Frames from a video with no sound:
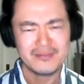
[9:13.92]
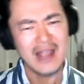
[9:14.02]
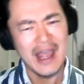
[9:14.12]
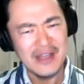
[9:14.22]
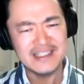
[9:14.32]

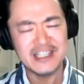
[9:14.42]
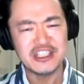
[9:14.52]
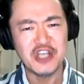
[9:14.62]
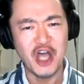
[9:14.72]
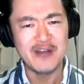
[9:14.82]
And that's actually
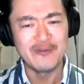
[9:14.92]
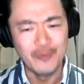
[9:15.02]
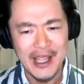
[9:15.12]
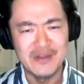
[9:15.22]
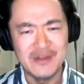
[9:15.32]
kind of
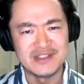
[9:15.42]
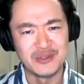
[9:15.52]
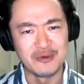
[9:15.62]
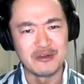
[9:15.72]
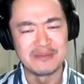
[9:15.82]
where the
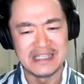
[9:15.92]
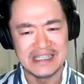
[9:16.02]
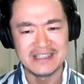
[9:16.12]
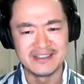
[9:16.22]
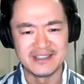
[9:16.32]
story
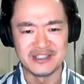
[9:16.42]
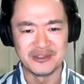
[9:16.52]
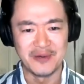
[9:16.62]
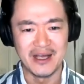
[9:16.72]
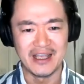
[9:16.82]
begins in a
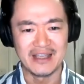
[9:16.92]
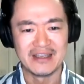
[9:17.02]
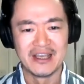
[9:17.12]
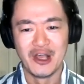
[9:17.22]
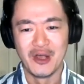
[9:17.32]
way,
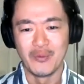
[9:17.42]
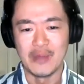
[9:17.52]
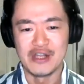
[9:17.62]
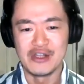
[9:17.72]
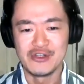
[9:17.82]

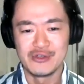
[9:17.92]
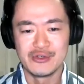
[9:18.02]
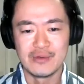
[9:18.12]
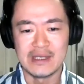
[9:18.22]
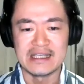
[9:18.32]
when
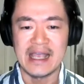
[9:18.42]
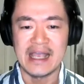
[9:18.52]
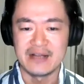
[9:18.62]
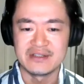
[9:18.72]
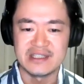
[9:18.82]
you
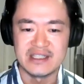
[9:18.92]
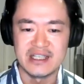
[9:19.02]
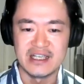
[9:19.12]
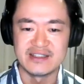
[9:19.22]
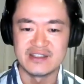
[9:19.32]
encounter
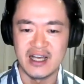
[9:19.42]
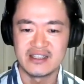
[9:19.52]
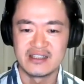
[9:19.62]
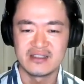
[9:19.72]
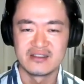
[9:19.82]
a
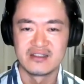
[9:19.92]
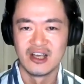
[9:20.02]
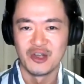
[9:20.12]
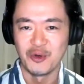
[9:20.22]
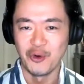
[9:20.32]
psychic
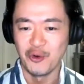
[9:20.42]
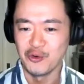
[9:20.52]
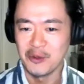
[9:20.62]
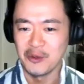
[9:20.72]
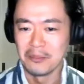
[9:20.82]
called
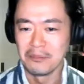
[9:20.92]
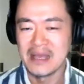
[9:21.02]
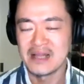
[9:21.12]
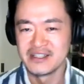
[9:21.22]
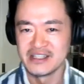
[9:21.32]

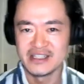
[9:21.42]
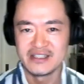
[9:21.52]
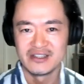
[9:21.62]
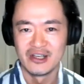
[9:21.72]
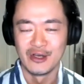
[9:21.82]
Melanie,
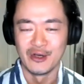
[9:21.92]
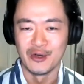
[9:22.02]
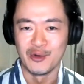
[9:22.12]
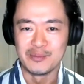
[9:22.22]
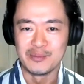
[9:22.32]

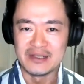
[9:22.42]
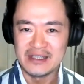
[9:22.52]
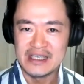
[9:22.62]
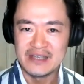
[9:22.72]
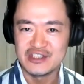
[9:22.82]
who
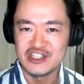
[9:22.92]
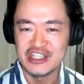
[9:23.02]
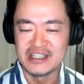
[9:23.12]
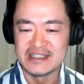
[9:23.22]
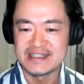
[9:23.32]
believes she
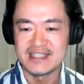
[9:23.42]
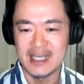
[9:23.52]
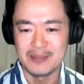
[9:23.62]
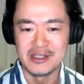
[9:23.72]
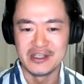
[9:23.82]
can
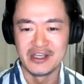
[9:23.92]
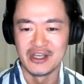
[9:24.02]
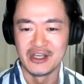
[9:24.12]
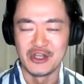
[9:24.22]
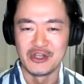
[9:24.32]
summon
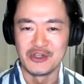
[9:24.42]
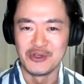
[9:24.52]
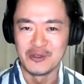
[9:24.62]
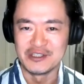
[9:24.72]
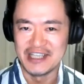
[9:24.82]

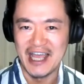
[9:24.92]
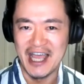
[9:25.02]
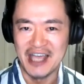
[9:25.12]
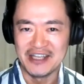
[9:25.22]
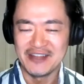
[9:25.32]
your
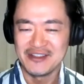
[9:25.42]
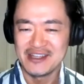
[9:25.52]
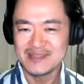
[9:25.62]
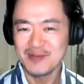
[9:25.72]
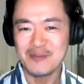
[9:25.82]
dad. And
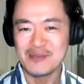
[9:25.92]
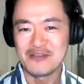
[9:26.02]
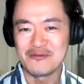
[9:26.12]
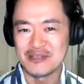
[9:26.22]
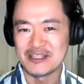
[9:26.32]
this might be a
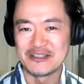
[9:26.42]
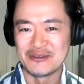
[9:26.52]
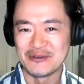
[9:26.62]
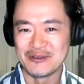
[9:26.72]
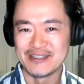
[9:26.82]
really
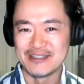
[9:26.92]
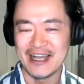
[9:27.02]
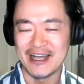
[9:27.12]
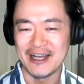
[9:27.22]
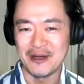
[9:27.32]
good
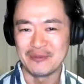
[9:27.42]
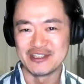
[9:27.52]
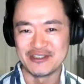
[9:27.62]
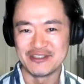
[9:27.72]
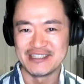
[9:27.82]

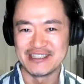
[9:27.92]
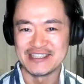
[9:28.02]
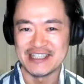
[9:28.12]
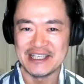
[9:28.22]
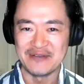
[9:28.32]
opportunity to
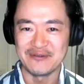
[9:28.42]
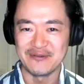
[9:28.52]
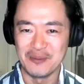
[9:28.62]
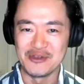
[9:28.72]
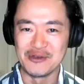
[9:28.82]
hear
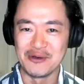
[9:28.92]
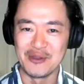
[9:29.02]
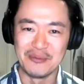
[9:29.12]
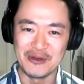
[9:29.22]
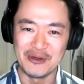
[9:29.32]
from you on the
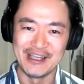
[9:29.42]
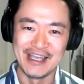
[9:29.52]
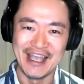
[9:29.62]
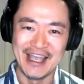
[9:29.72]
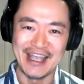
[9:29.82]
book
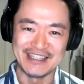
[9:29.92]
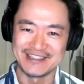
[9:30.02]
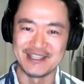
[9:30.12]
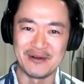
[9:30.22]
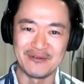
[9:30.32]

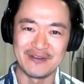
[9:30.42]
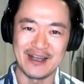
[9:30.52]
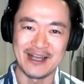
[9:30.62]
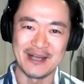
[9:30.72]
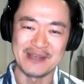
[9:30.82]
itself.
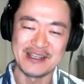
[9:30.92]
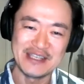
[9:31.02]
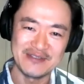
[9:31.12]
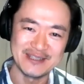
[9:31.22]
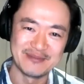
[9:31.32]
Can you
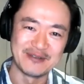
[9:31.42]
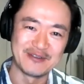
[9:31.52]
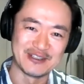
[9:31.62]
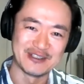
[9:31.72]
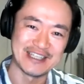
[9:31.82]
give us a bit of
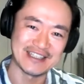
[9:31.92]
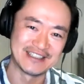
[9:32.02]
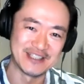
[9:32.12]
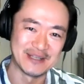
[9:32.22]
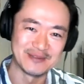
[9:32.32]
context in
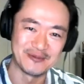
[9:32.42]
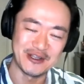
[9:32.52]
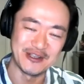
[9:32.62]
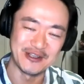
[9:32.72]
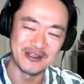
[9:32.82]
terms of what
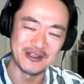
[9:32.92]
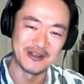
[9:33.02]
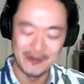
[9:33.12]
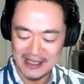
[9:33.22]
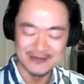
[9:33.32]
you're
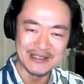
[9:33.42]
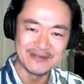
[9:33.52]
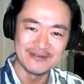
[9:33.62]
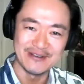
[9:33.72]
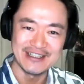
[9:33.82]
about to
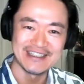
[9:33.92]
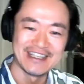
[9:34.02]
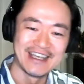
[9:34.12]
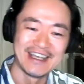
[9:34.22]
read for us?